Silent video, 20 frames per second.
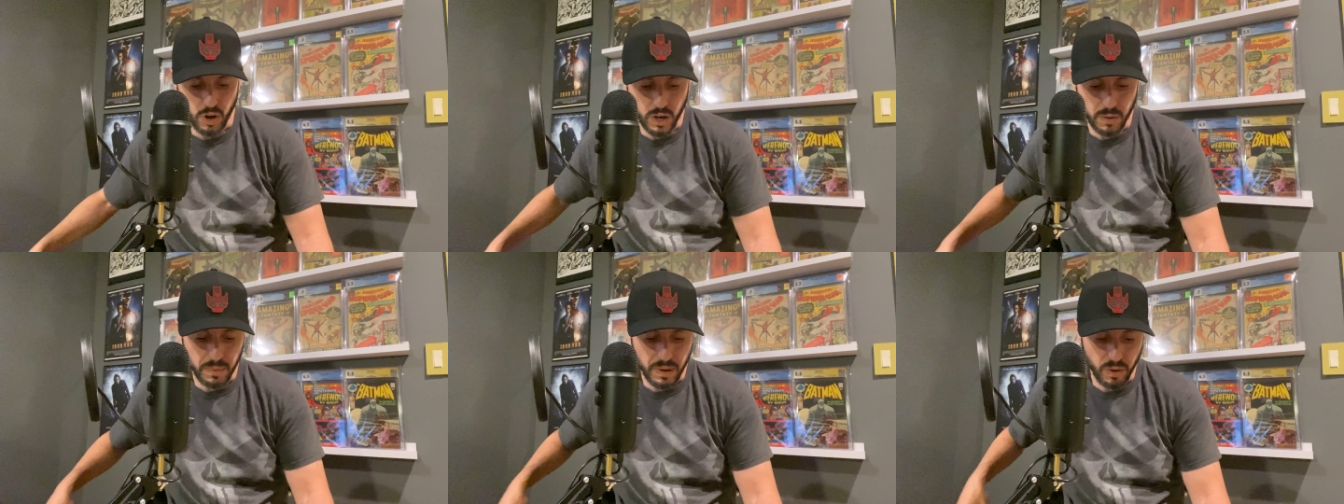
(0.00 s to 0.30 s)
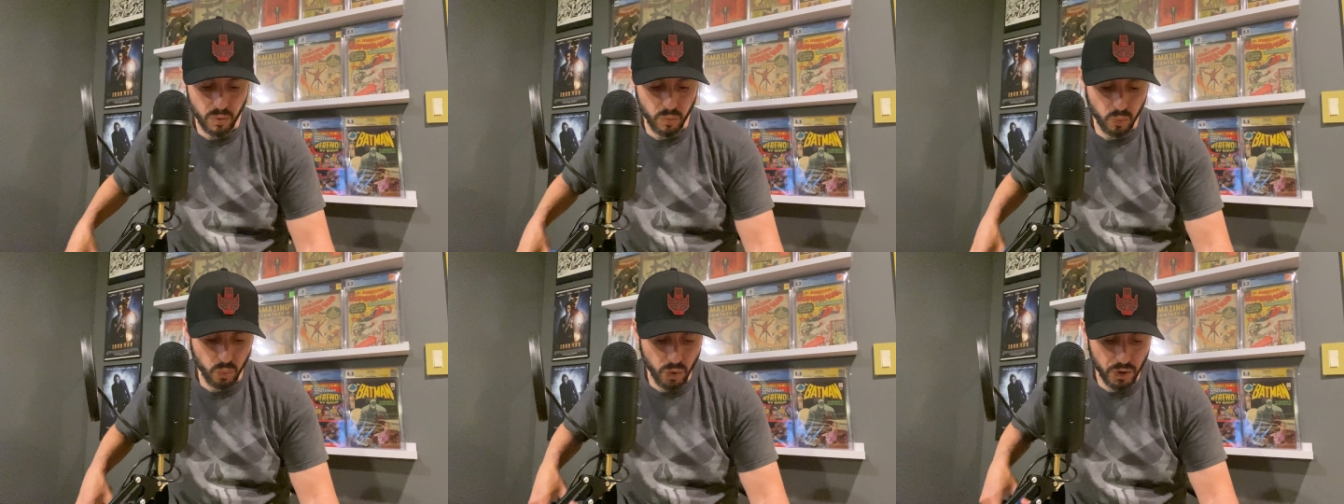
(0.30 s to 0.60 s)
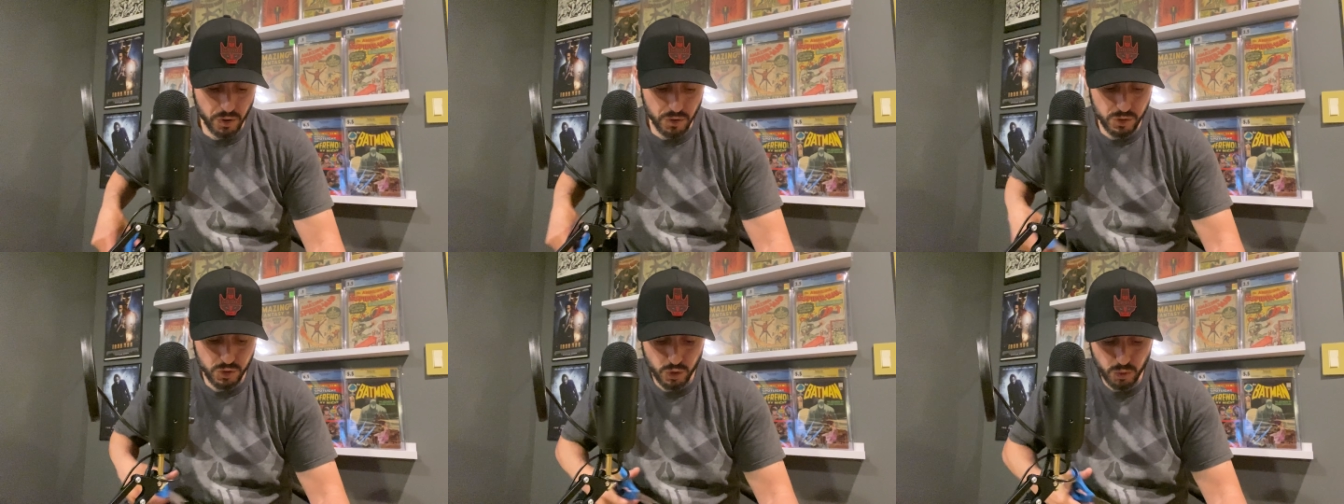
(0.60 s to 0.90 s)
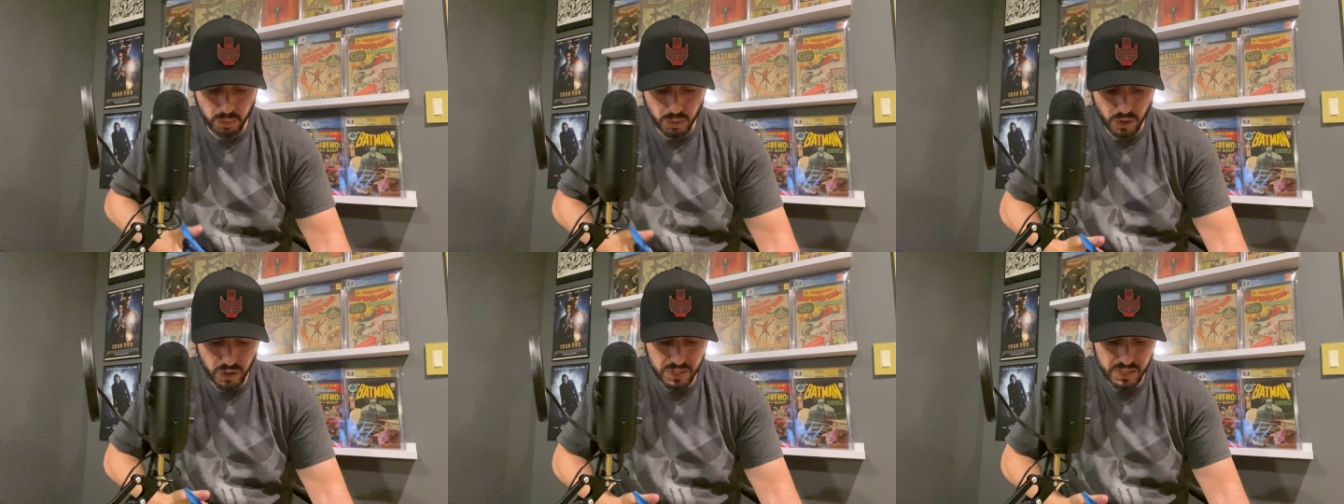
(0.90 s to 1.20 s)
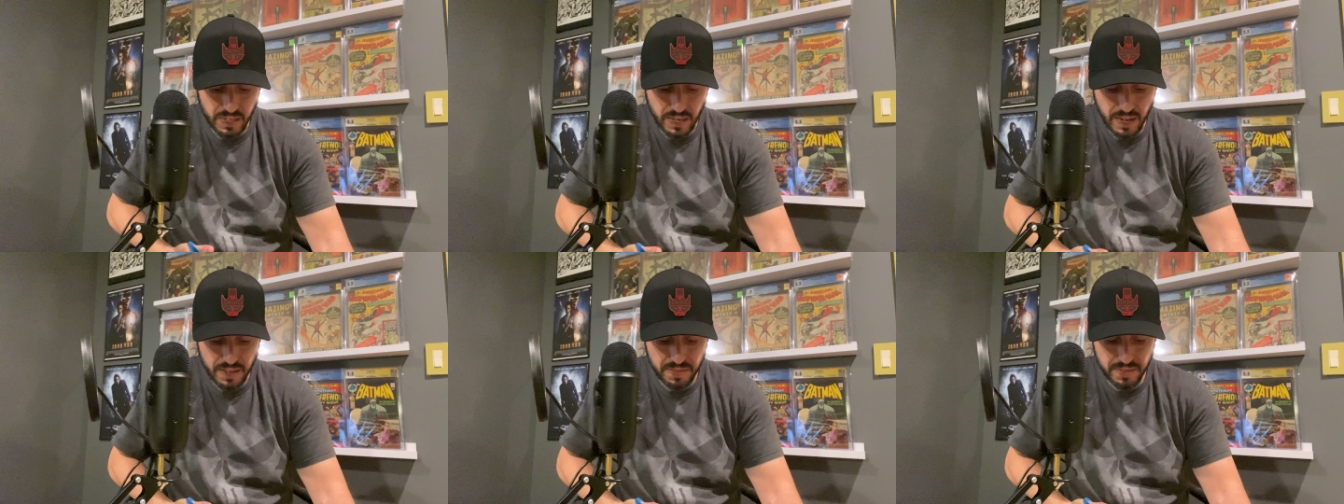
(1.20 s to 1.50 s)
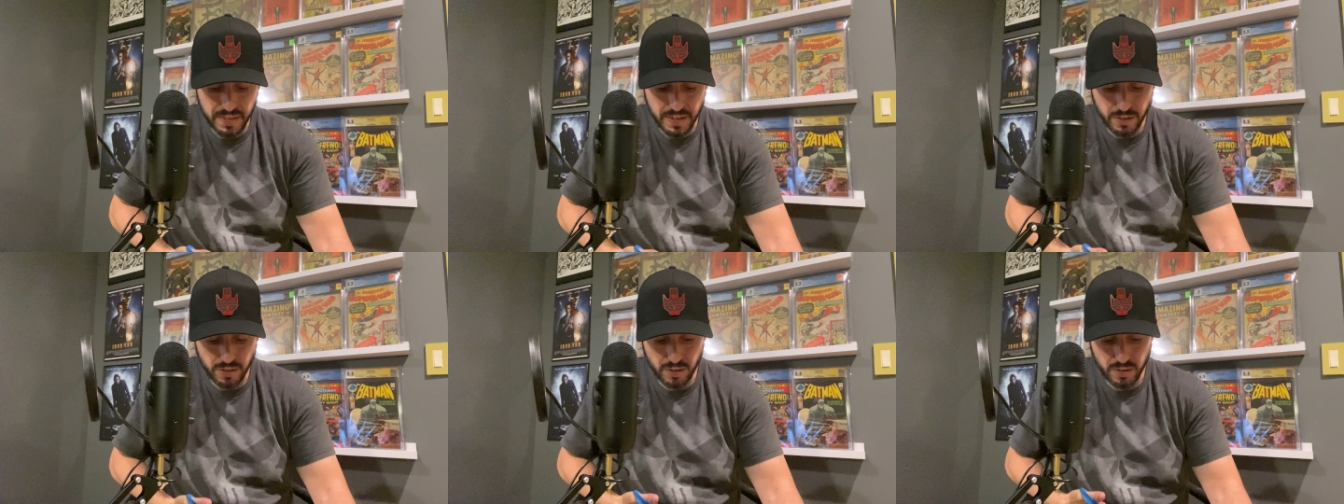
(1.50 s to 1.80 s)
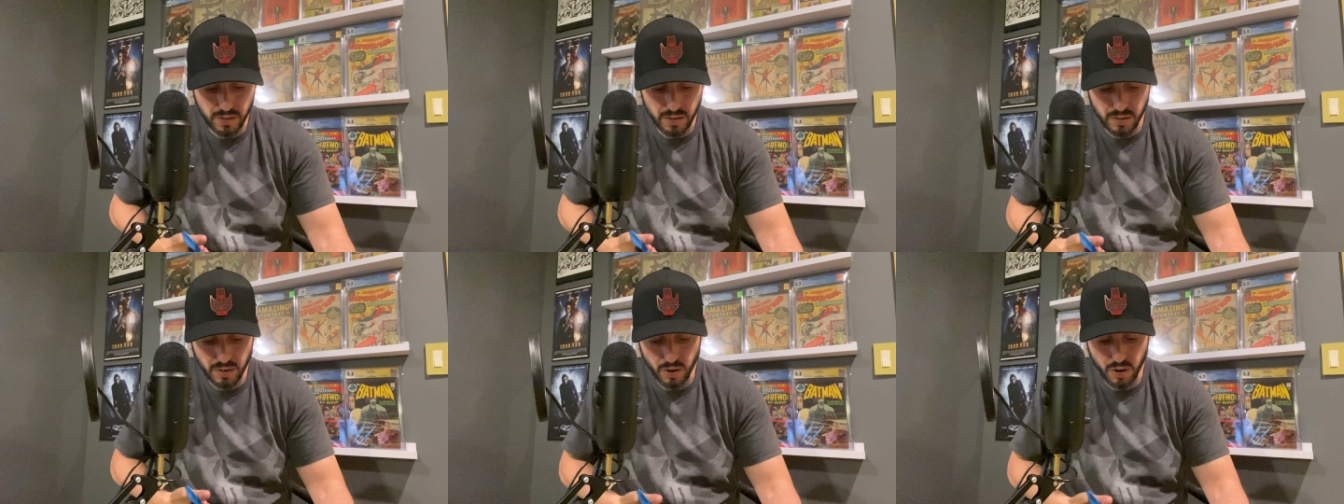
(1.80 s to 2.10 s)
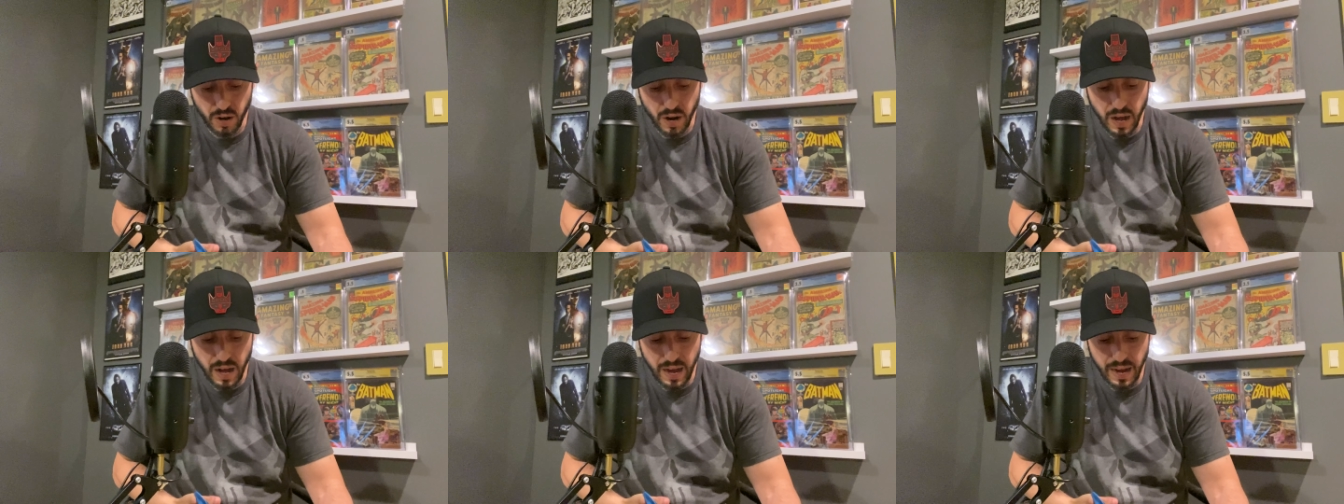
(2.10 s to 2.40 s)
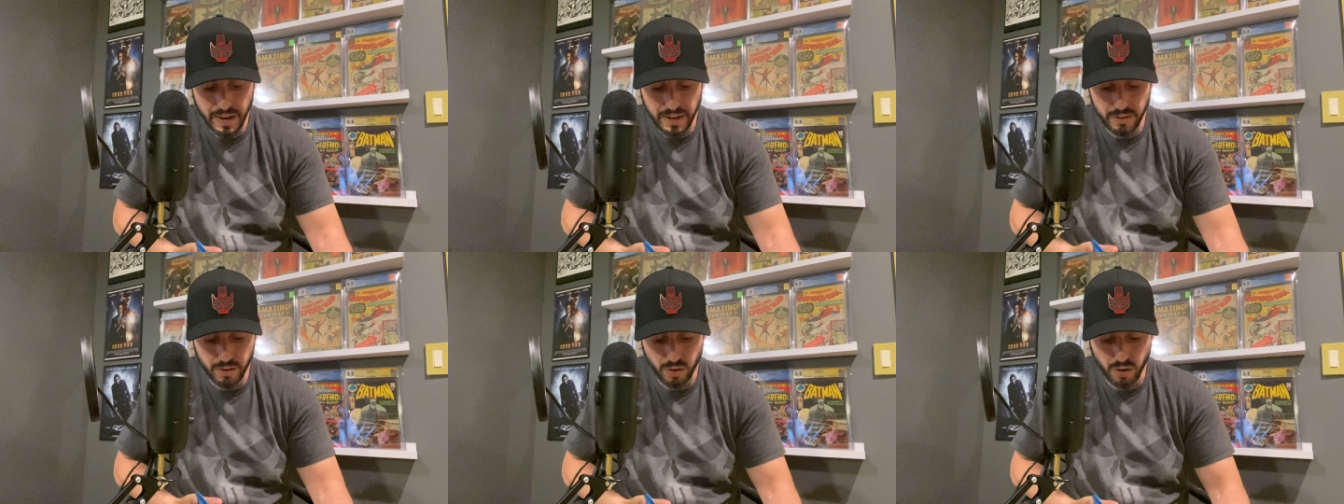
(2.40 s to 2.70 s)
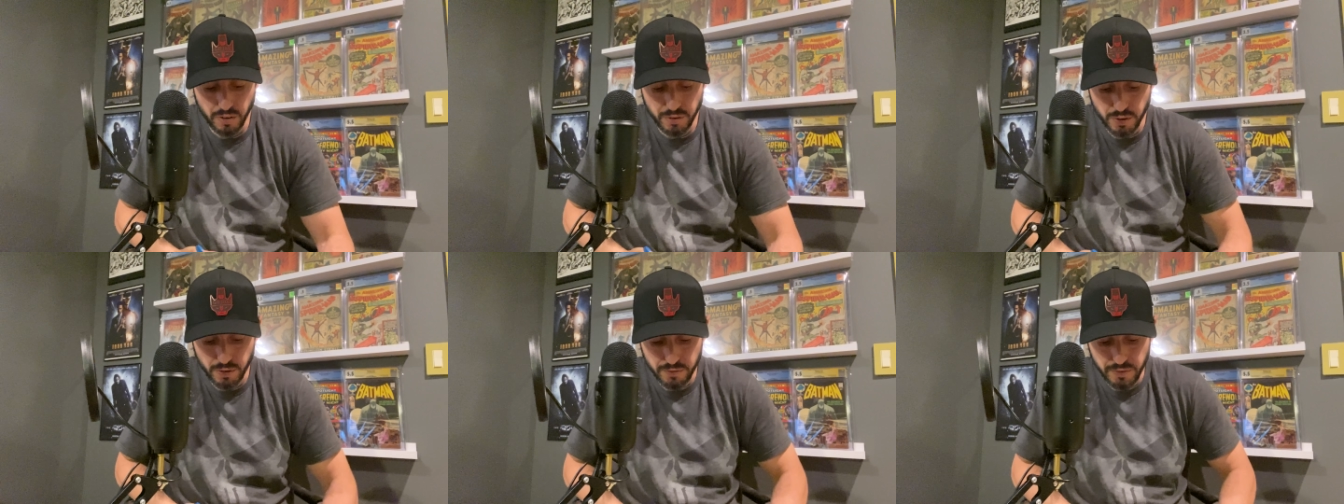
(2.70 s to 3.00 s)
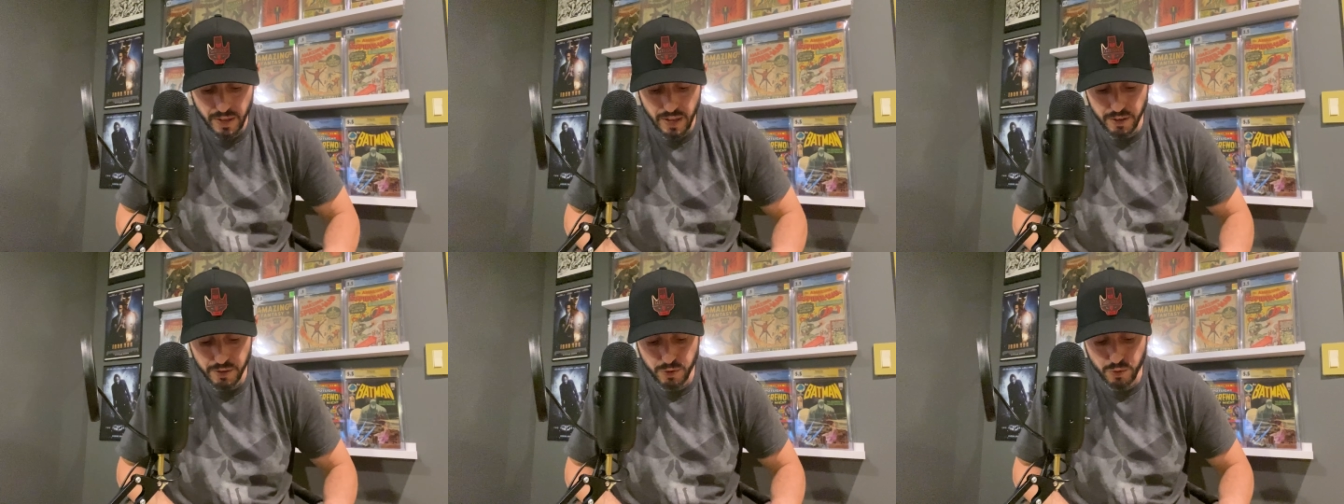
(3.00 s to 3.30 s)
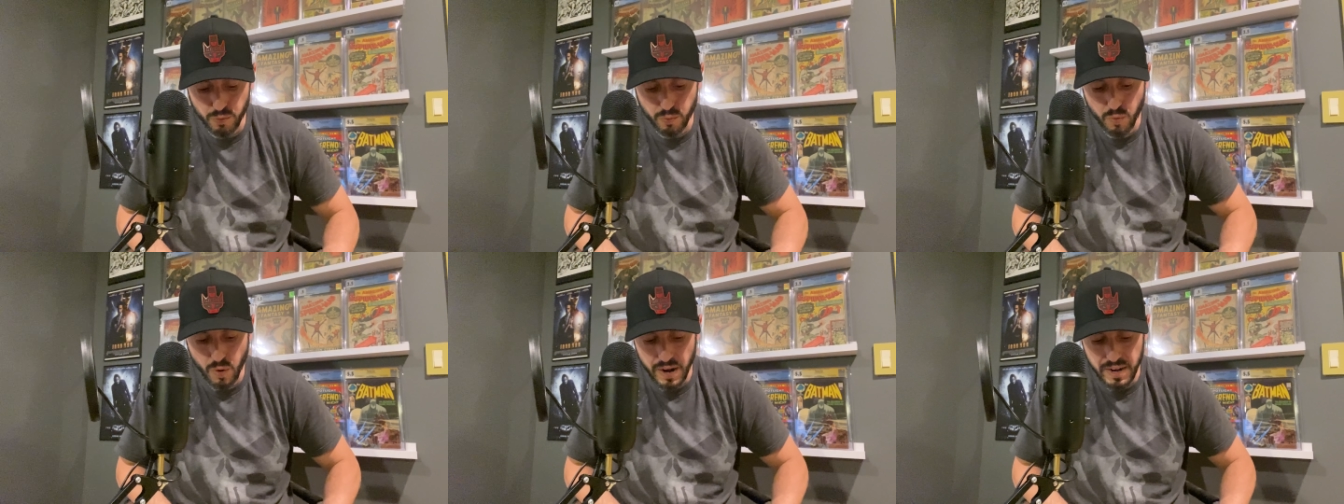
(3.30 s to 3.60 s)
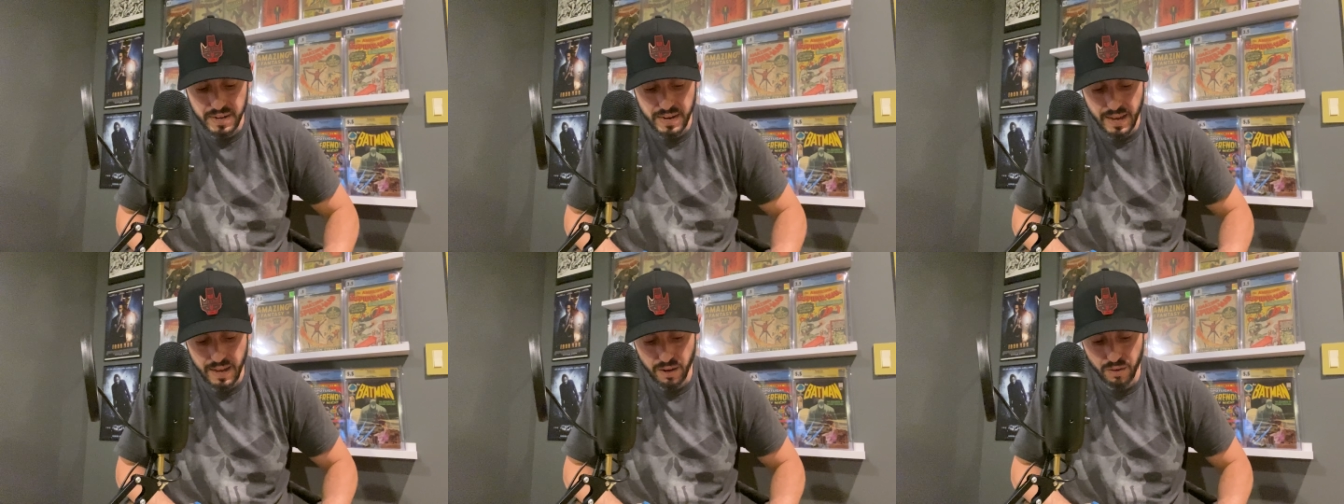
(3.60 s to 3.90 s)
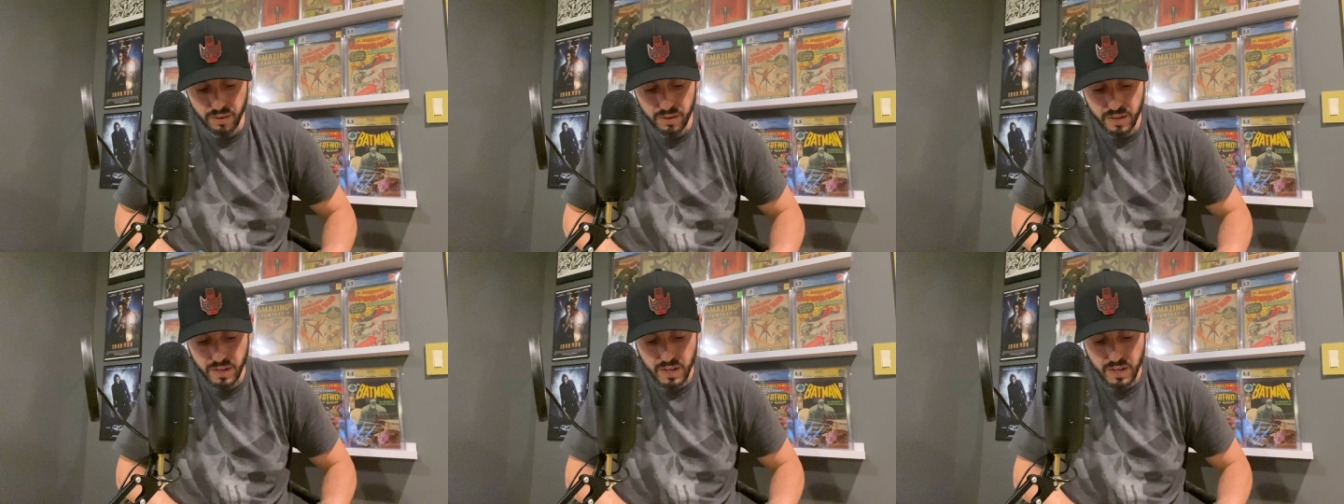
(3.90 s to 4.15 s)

about one or two books that I think are, are hot and are undervalued right now,